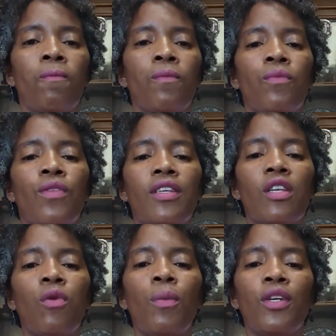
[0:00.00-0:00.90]
This is
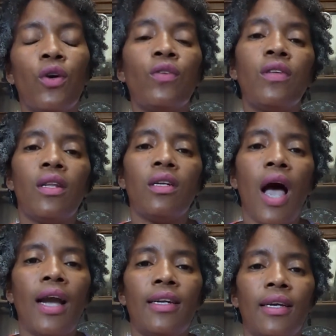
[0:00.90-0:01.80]
what we used in the
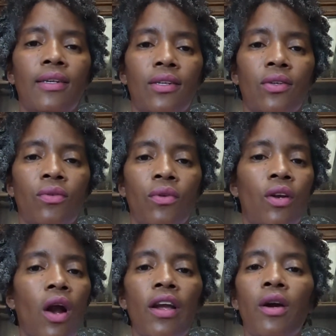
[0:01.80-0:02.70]
90s, and
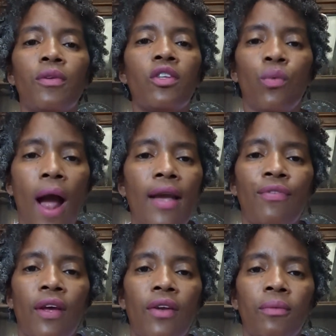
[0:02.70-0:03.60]
our hair was
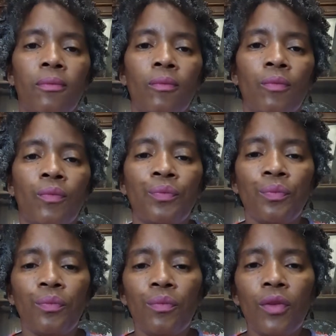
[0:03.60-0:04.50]
thriving.
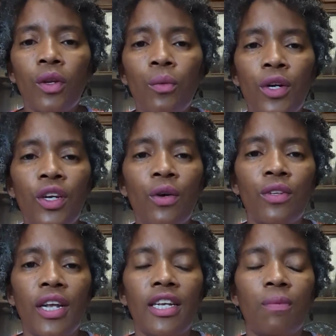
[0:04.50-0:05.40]
We
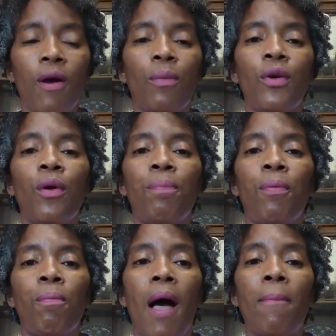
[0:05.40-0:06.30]
used this, but
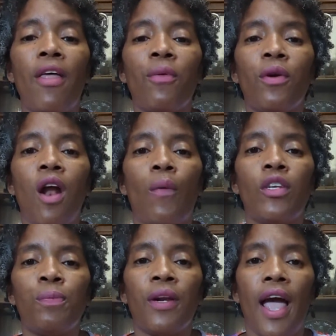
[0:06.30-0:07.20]
my mother would always
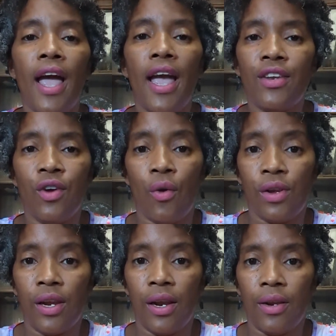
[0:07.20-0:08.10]
put an egg
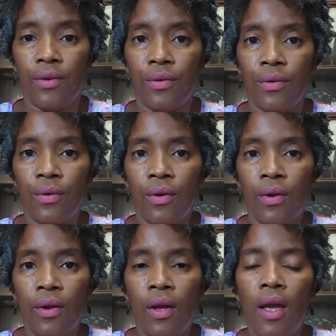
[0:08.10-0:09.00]
yolk in it.
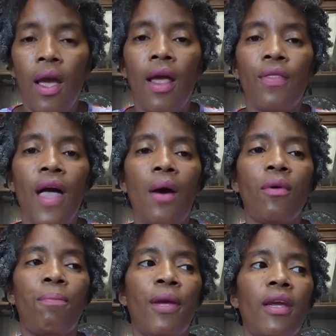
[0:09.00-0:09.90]
And that
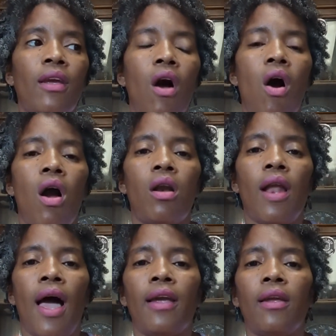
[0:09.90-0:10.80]
would be our
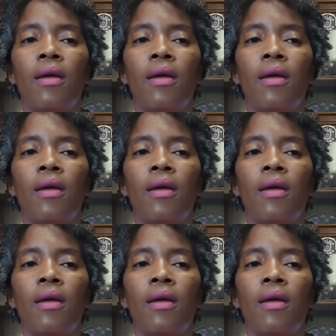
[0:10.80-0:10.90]
like